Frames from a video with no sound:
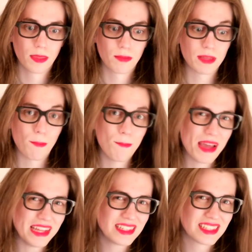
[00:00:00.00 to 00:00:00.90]
but the
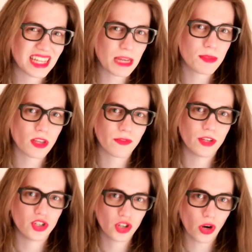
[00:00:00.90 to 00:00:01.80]
main segment of the
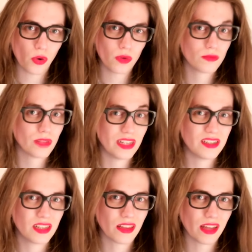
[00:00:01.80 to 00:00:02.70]
show is
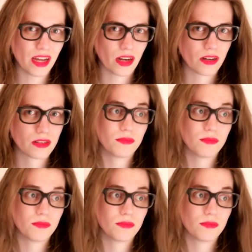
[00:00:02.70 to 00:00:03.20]
still there.